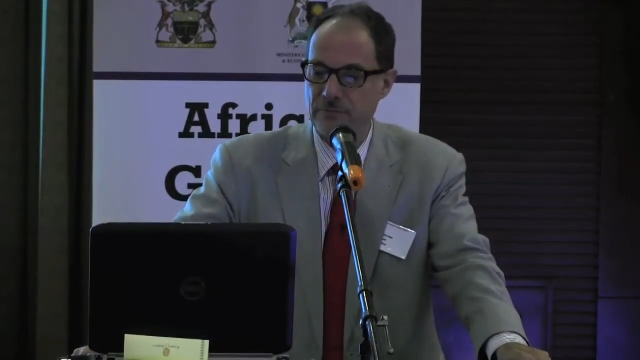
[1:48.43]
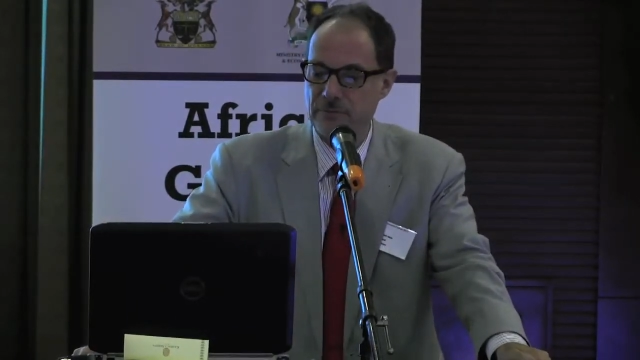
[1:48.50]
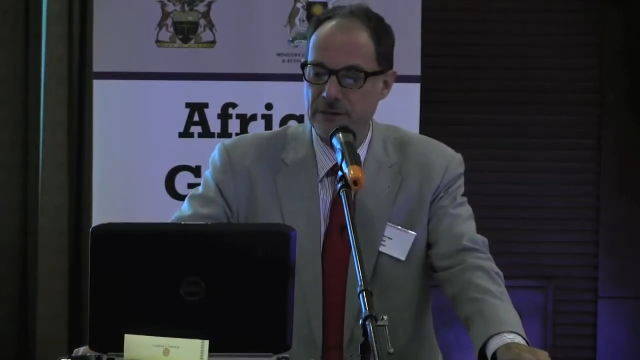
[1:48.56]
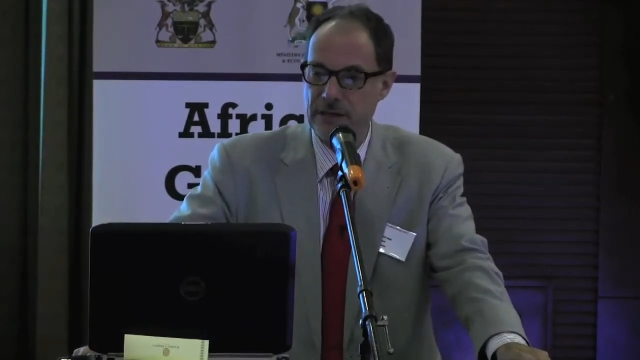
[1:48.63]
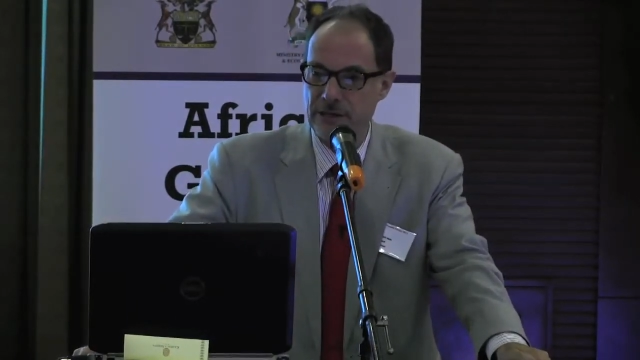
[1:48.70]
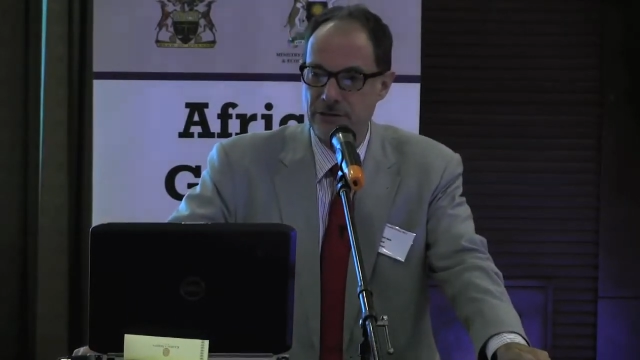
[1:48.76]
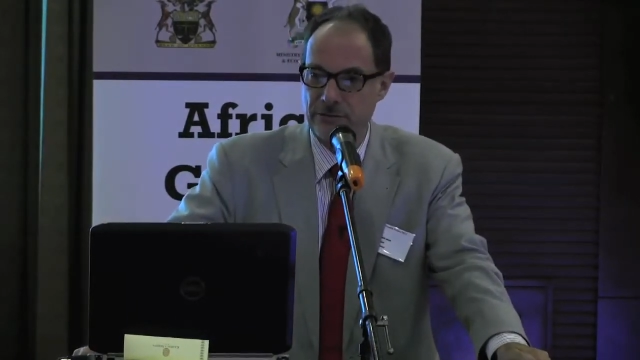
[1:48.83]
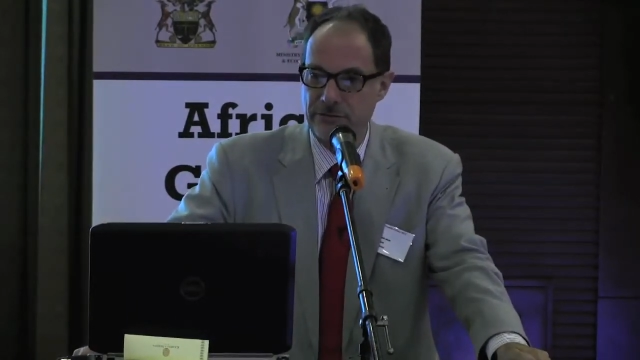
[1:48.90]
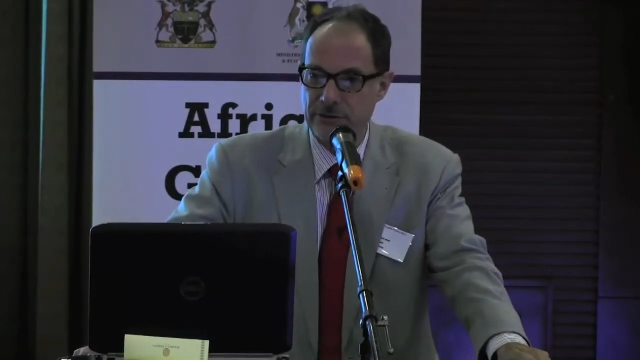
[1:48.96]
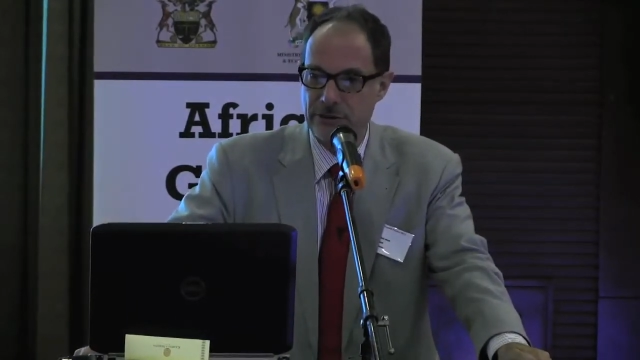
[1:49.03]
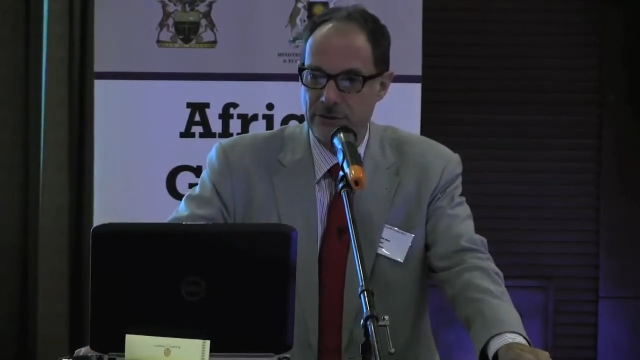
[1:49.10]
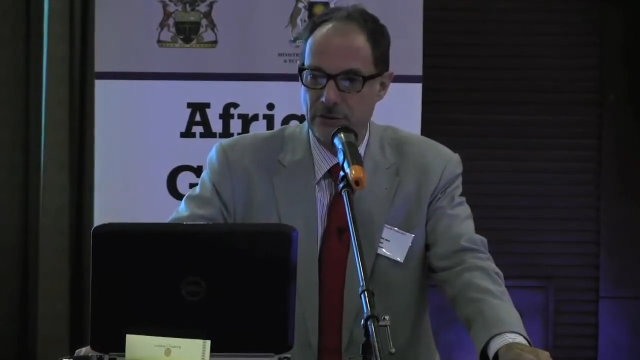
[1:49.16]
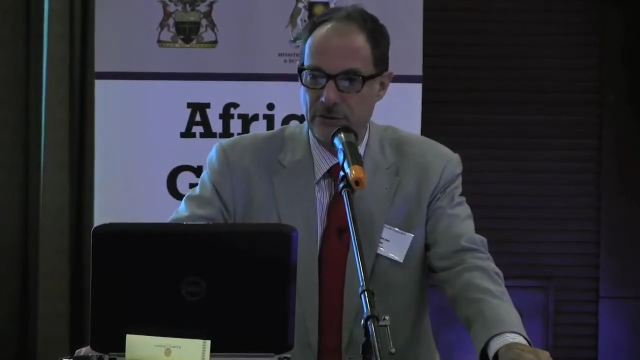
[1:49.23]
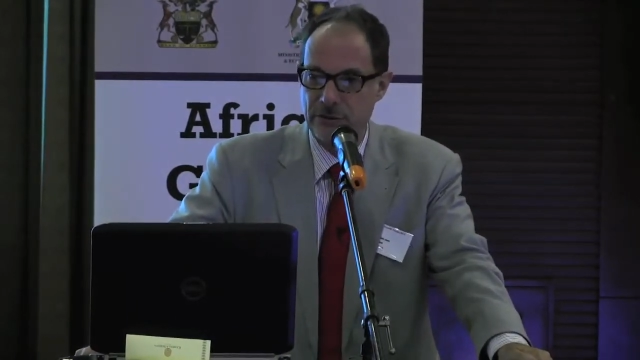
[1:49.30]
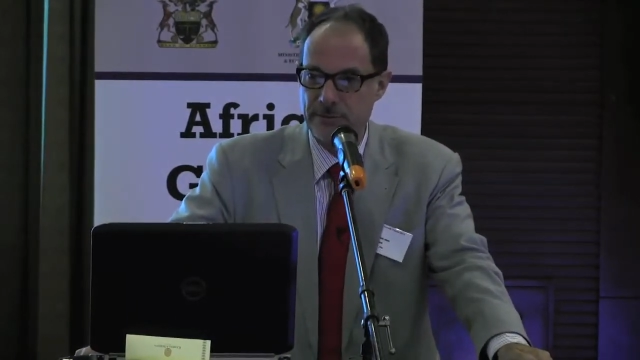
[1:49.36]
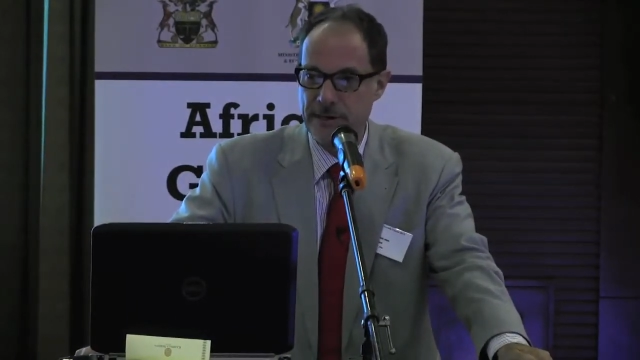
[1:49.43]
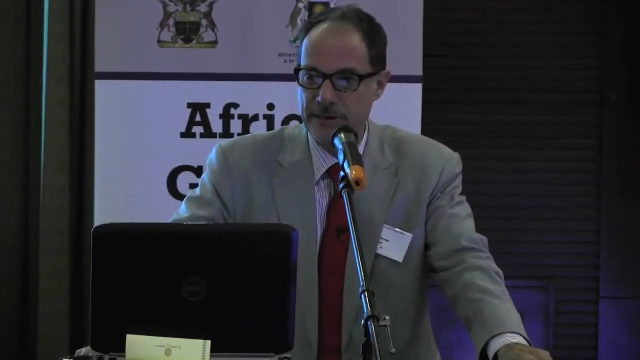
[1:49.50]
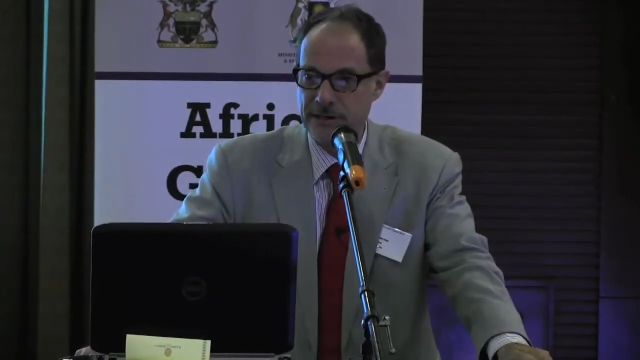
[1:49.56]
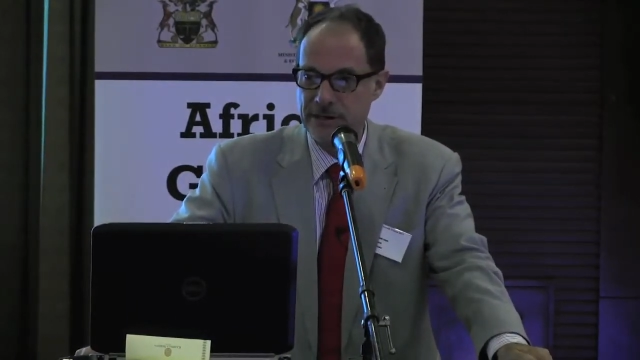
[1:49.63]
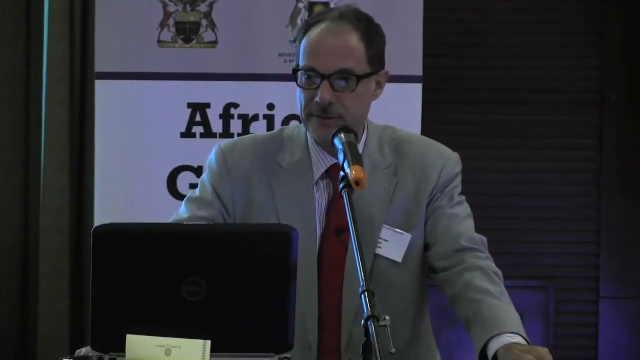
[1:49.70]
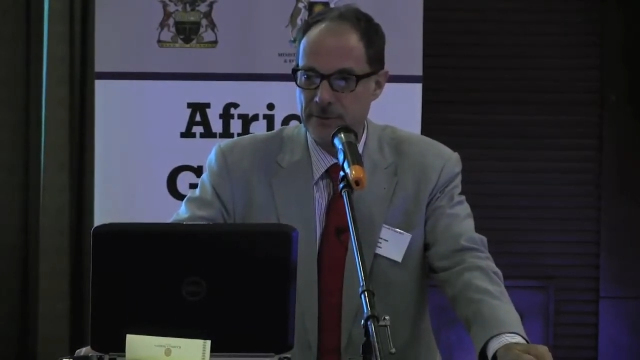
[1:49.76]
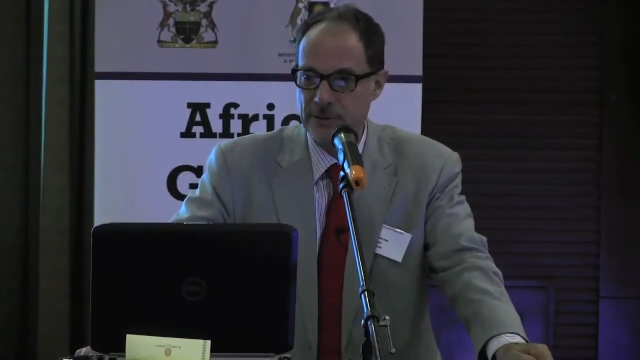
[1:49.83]
natural resource
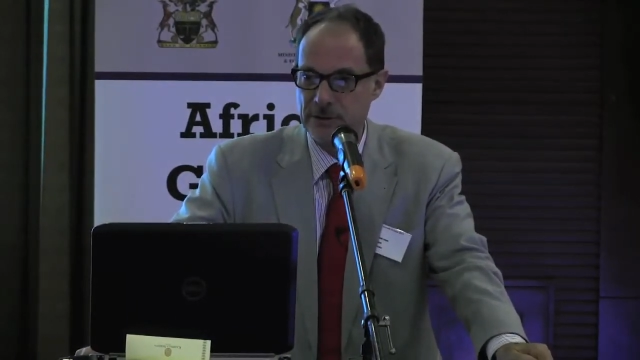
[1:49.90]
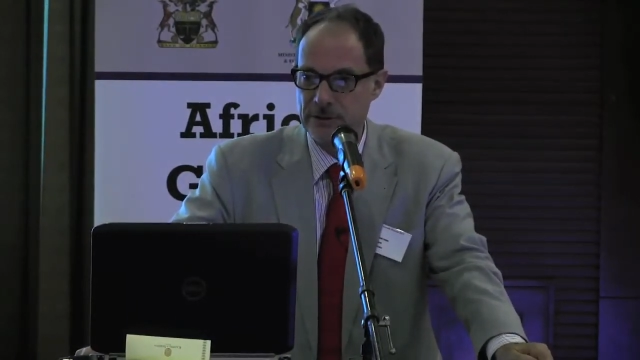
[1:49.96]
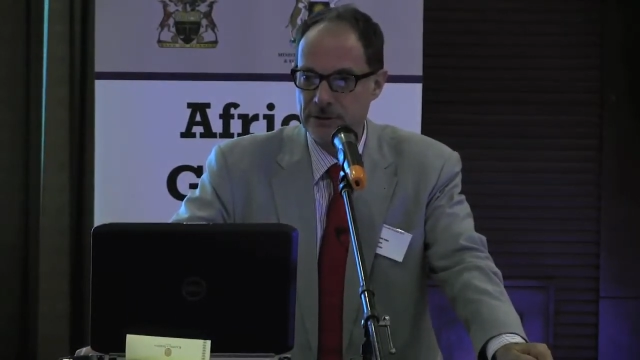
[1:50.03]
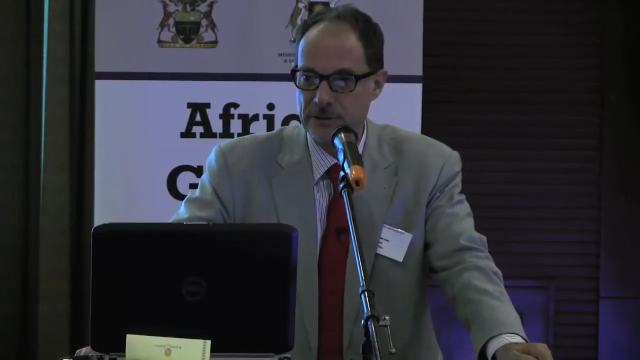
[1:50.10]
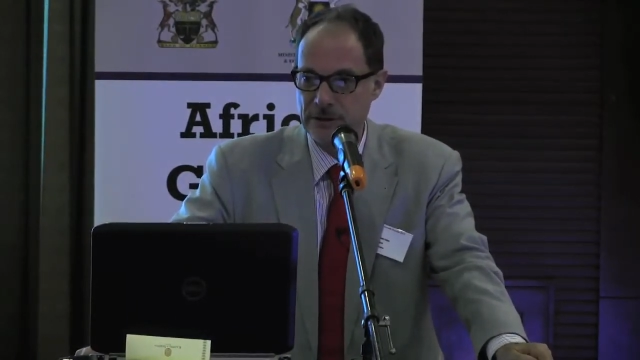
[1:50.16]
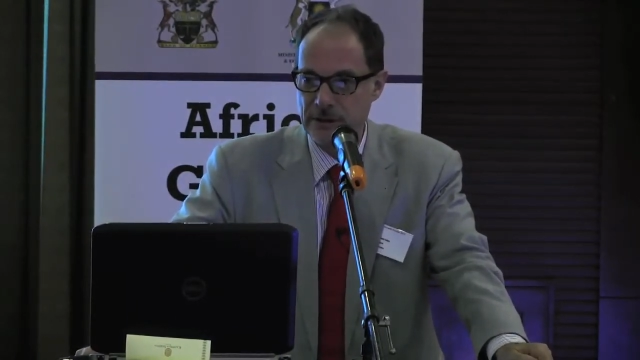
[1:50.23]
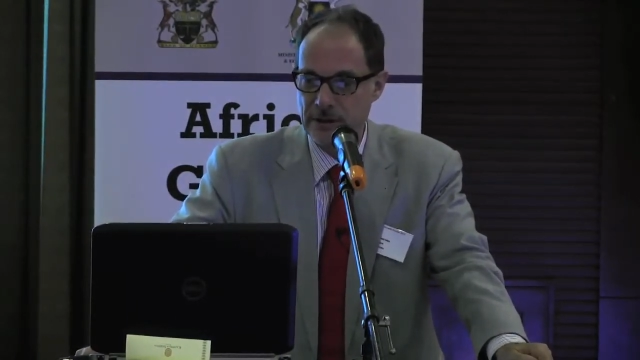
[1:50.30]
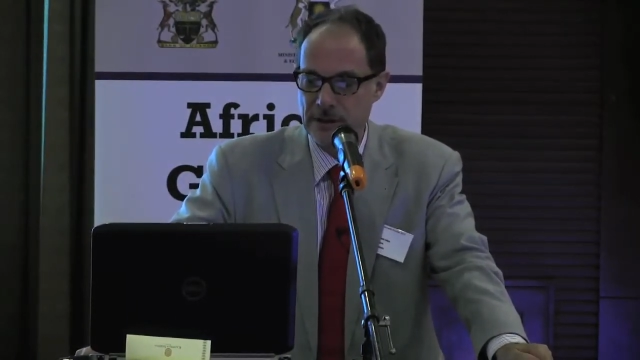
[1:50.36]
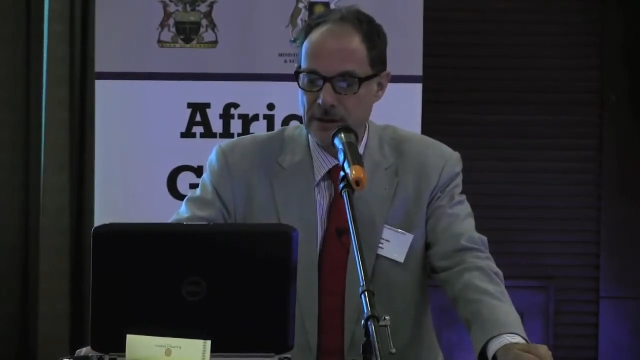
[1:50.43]
management,